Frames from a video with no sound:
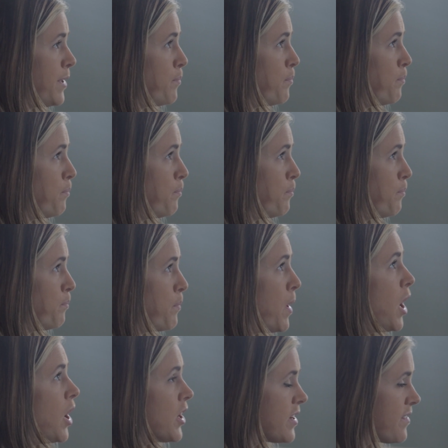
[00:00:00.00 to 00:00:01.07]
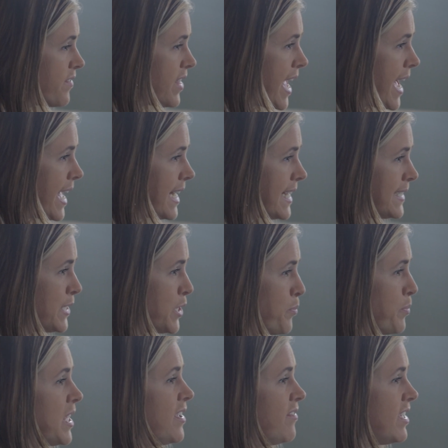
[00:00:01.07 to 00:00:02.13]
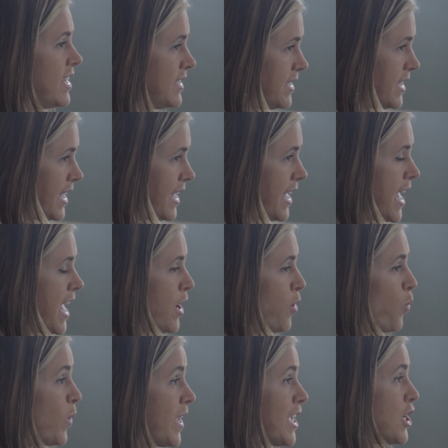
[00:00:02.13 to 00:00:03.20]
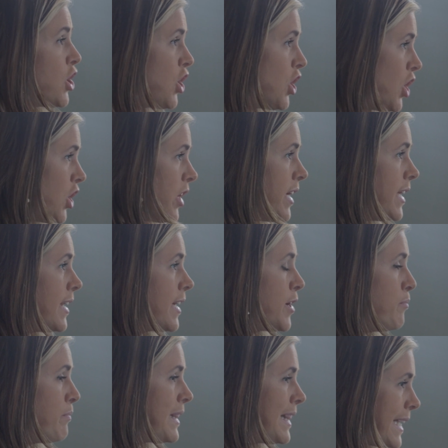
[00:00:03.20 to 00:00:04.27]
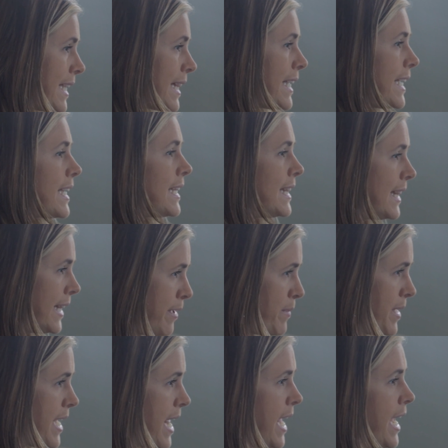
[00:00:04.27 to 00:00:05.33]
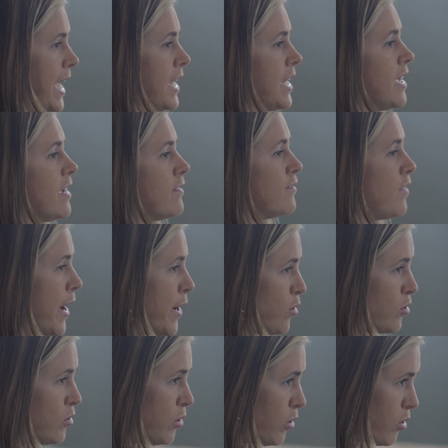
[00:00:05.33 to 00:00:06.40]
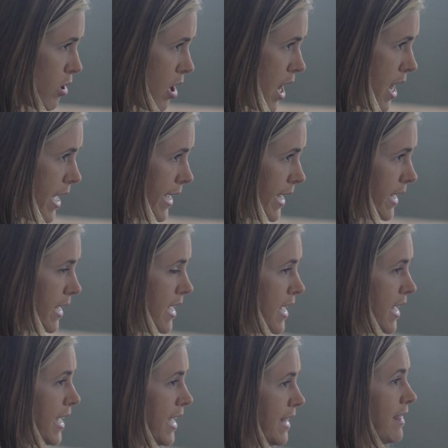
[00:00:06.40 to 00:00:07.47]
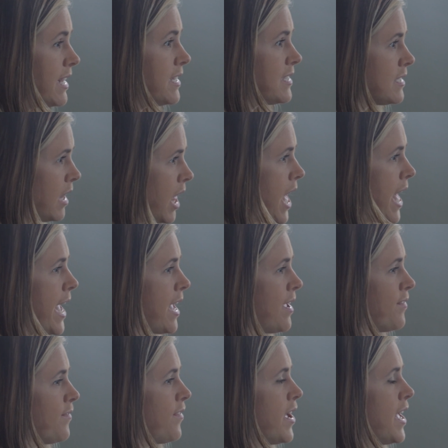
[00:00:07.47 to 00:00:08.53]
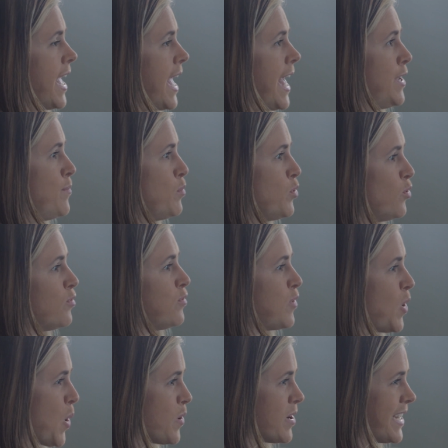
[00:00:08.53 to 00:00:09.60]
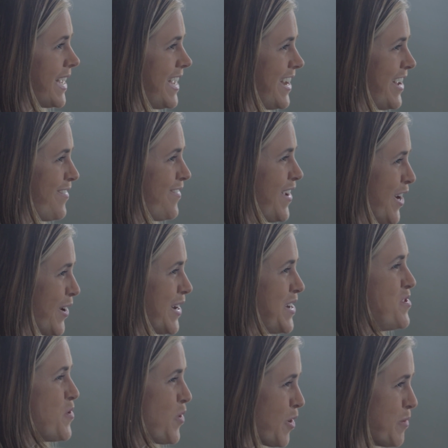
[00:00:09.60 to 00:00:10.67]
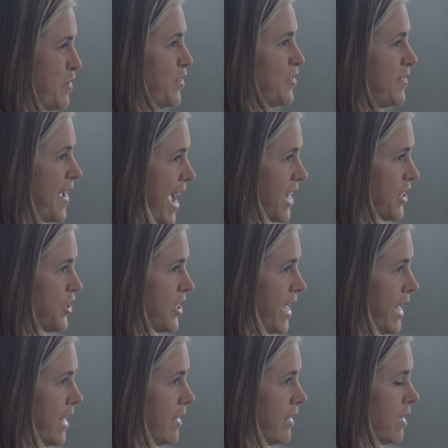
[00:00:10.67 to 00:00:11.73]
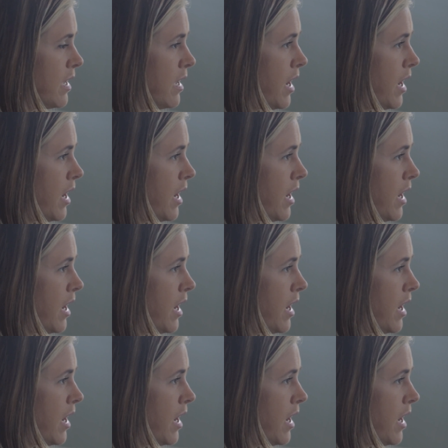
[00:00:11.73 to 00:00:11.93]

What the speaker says: And part of that is the PVC. We could completely eliminate vinyl chloride in this life and move forward in a very normal fashion.